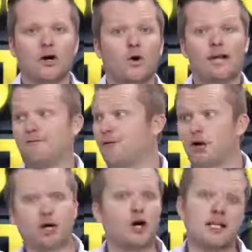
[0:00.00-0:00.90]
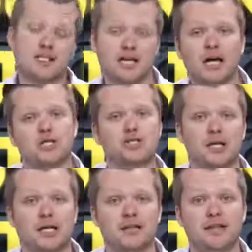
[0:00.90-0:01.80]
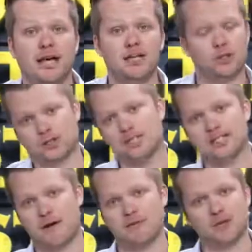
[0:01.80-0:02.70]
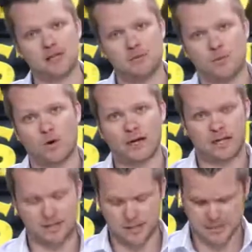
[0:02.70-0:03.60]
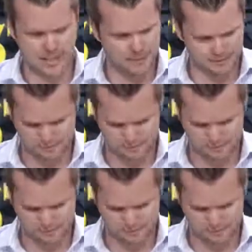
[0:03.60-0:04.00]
If they're across the country, then you're going to definitely be wanting to set